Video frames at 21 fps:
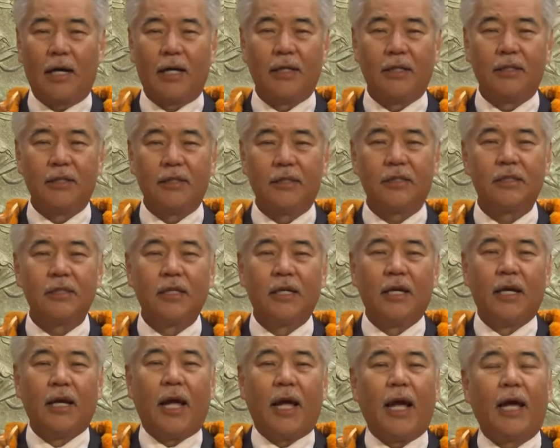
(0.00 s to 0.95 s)
kinds,
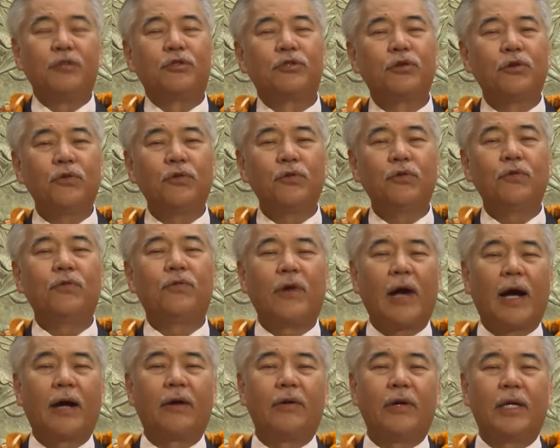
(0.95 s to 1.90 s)
and 2
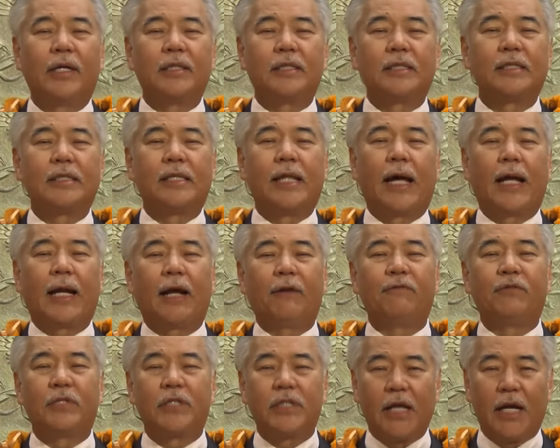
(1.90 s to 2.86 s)
variants that
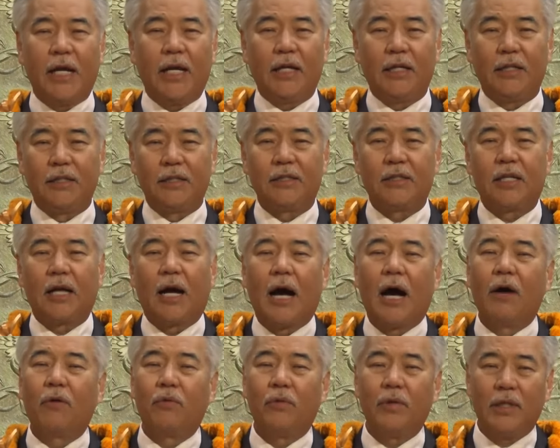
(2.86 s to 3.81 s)
have changed
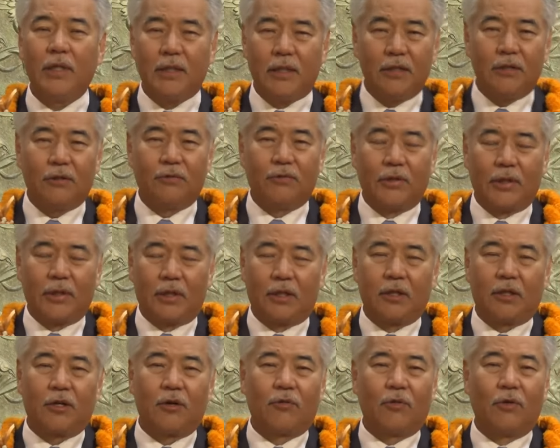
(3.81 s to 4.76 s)
how we deal with
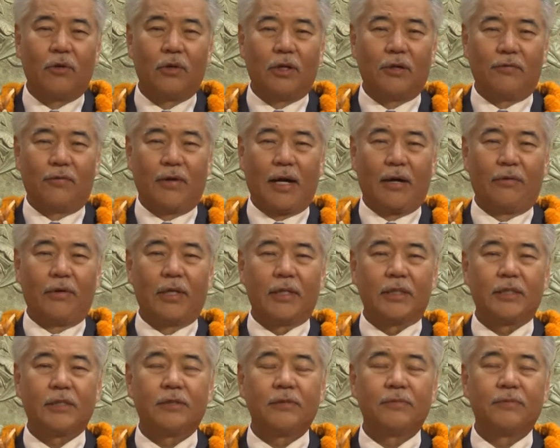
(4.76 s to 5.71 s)
the
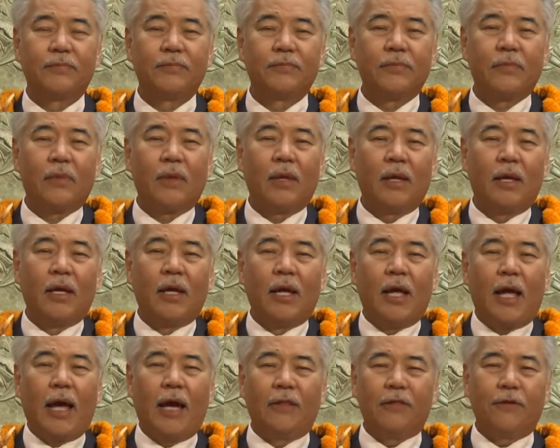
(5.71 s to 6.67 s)
coronavirus.
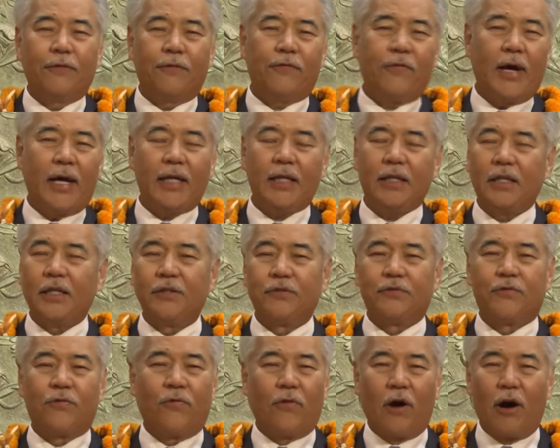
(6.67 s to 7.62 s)
And the fight
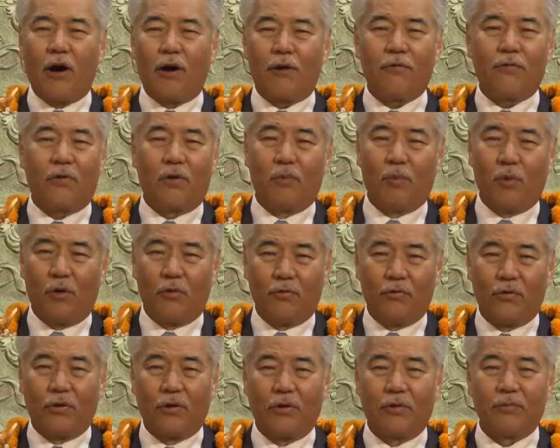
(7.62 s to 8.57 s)
is far from
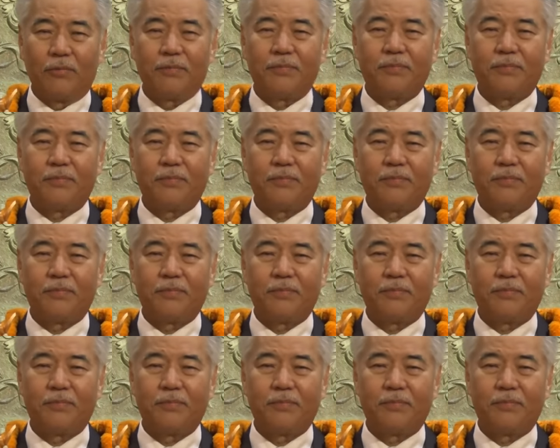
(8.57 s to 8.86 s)
over.